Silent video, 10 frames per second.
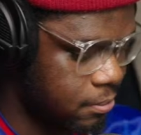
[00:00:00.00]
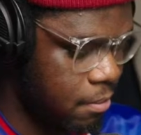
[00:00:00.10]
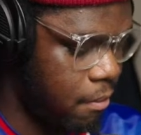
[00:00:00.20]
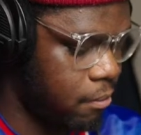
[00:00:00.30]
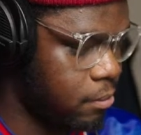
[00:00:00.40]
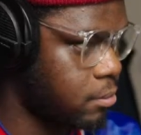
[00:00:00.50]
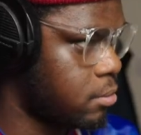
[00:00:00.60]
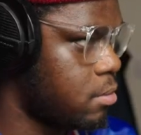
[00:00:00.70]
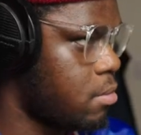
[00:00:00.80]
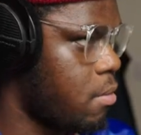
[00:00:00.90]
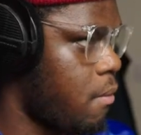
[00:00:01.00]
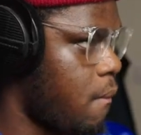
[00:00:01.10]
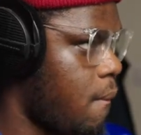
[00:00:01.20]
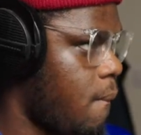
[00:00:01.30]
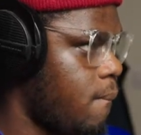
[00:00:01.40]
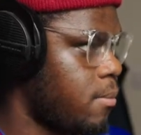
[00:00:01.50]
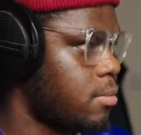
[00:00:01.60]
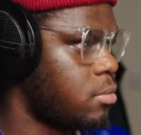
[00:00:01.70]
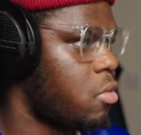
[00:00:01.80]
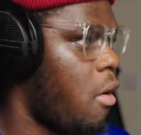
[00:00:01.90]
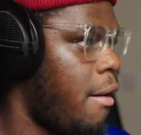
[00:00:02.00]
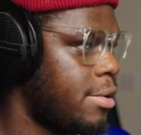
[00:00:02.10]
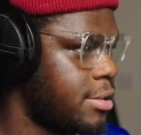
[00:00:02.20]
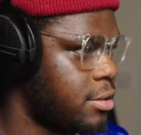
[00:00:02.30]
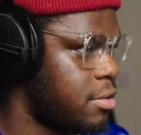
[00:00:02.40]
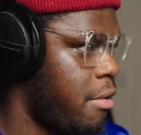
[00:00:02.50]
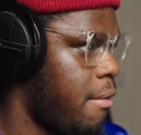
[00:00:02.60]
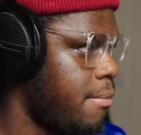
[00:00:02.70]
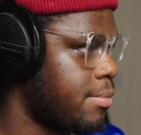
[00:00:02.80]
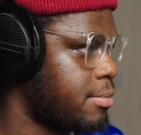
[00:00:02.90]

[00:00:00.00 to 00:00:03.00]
Steve Nicol, Xhaka and